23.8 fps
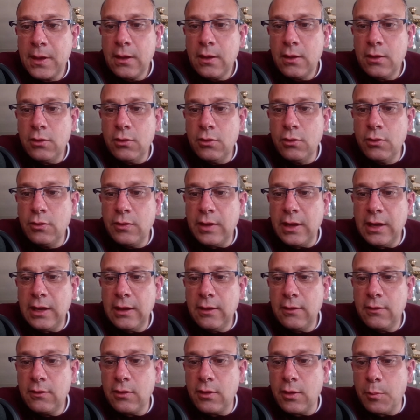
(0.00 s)
use any
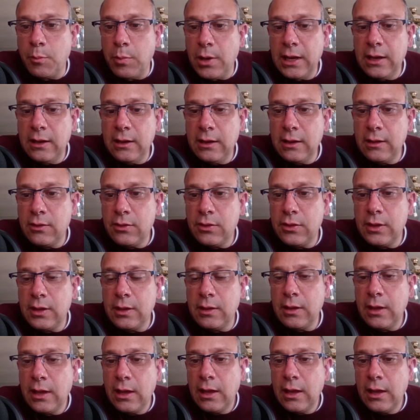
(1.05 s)
sort of blending thing.